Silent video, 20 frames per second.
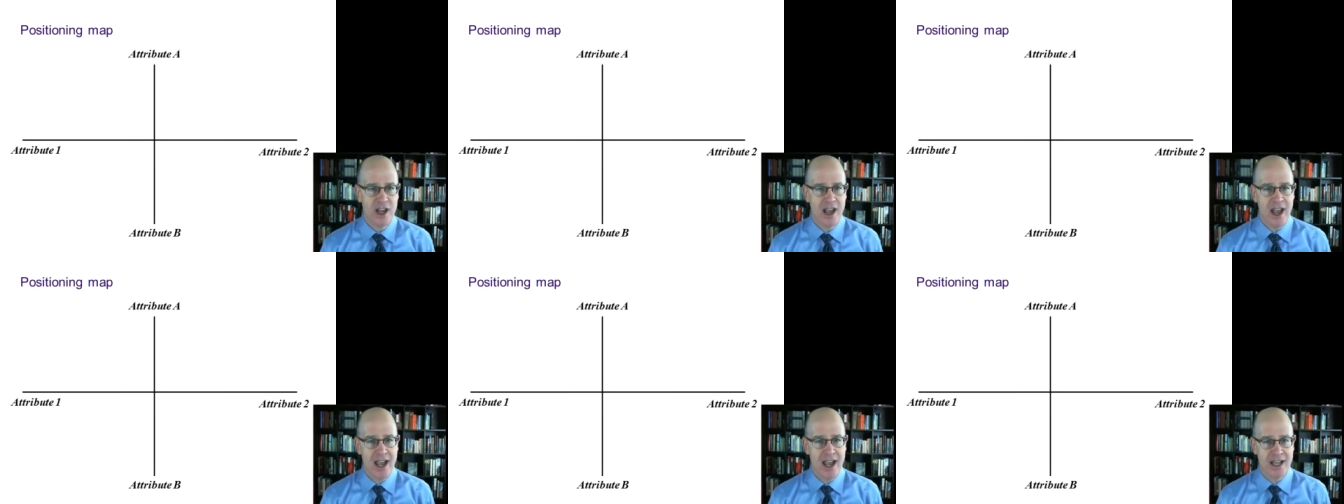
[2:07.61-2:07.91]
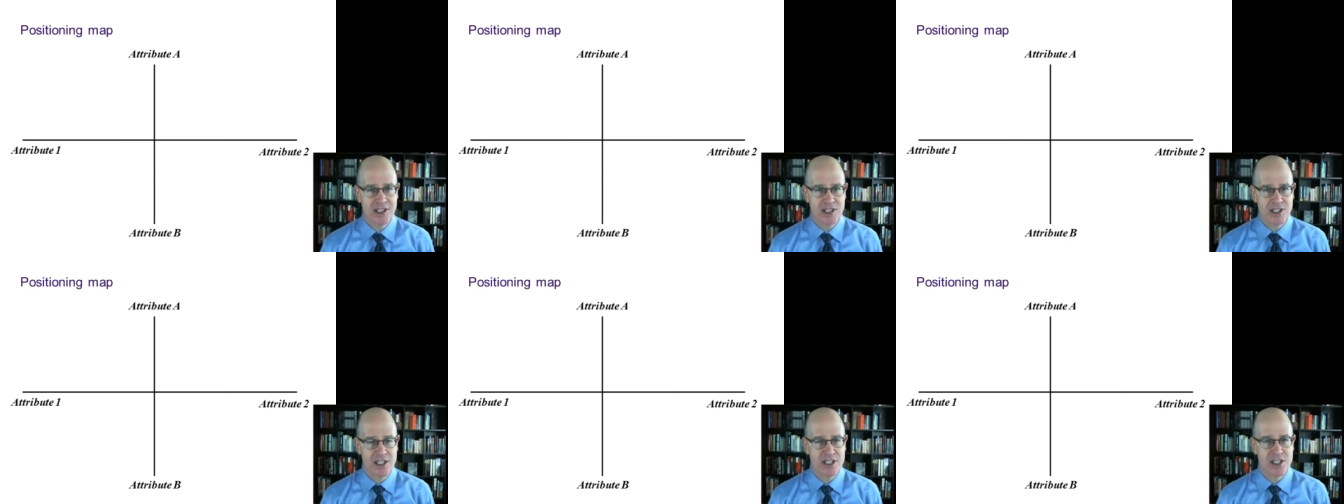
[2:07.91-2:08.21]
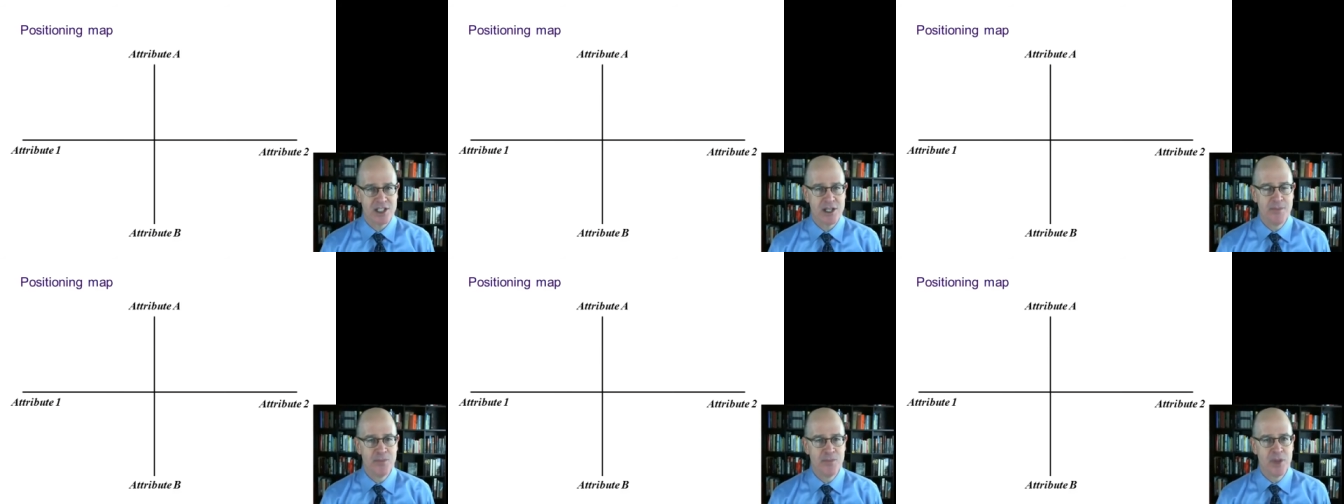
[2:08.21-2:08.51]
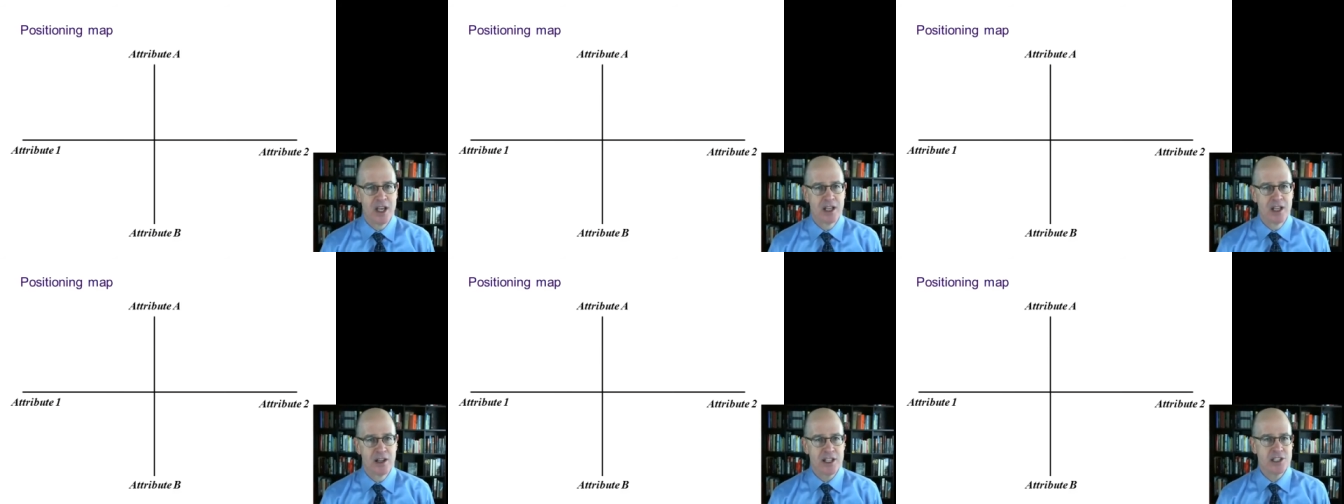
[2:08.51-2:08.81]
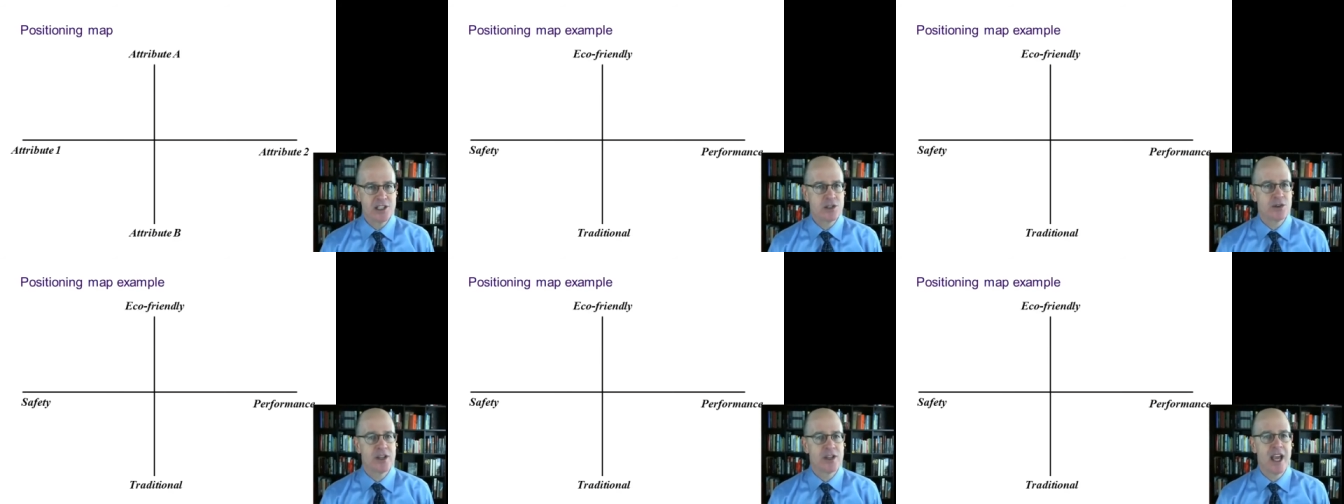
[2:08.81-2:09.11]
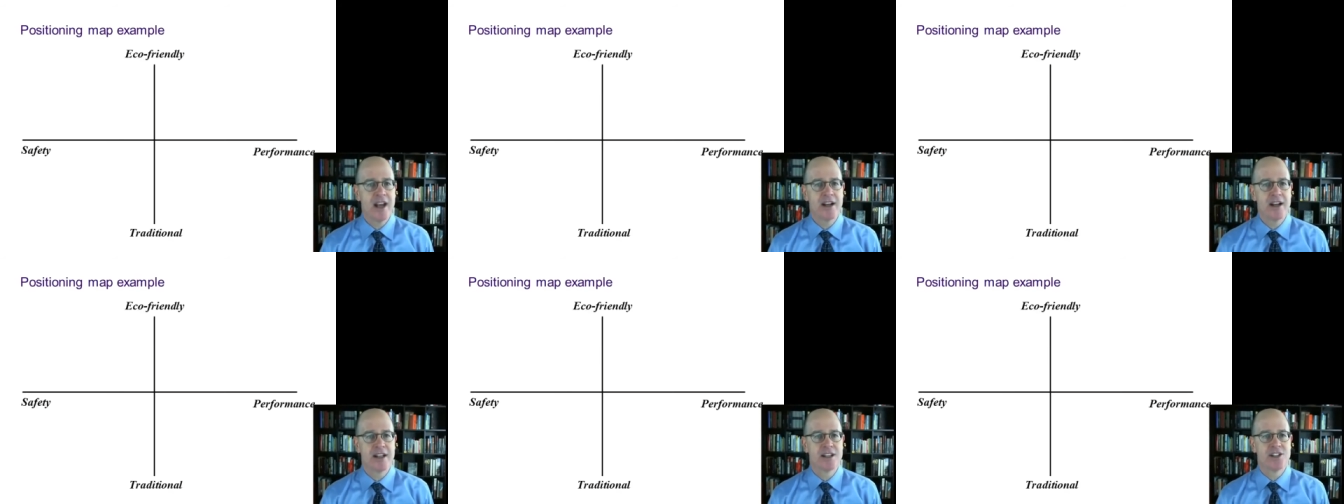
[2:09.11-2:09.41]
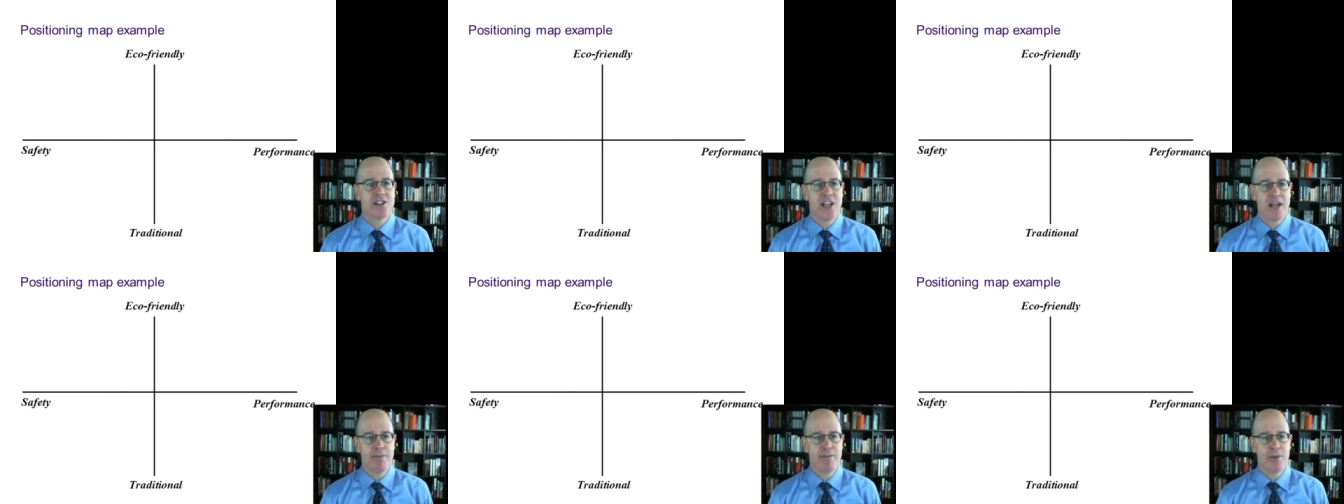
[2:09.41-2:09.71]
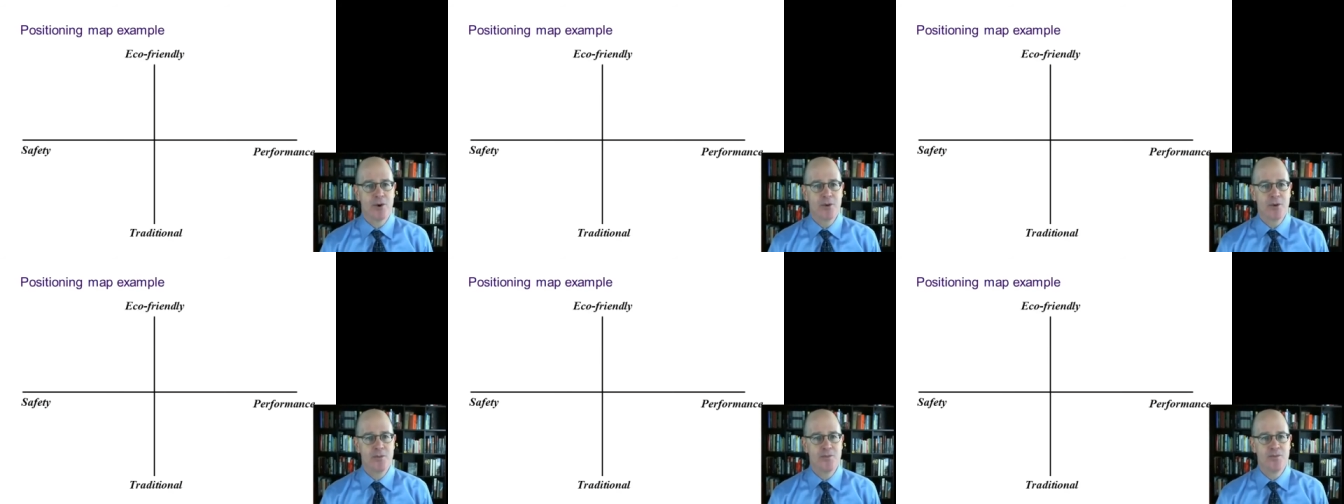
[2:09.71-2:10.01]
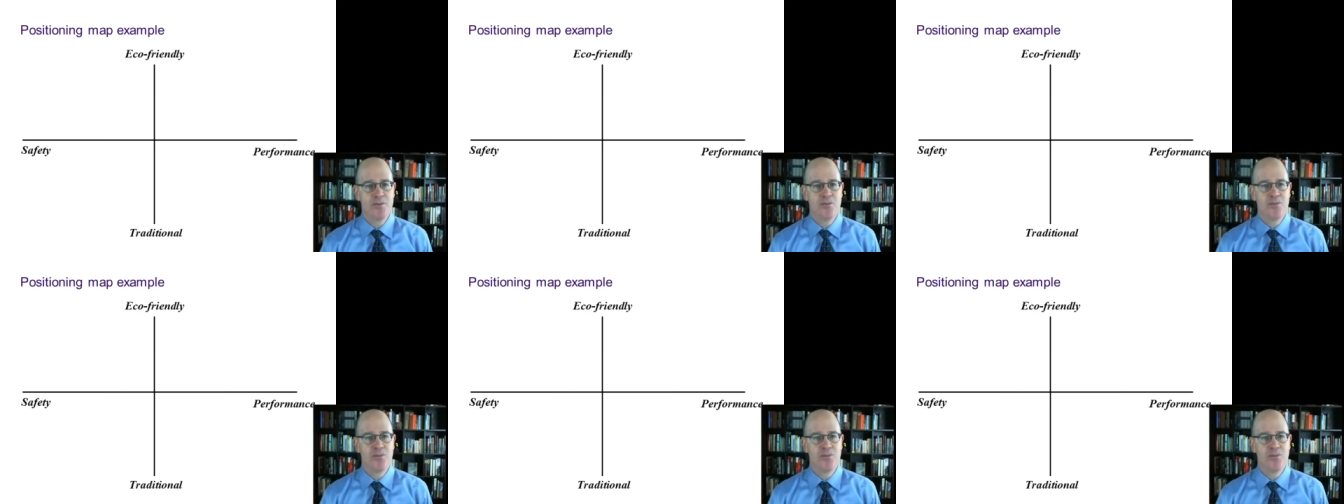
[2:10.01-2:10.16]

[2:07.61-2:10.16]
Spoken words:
axis. Let's look at an example.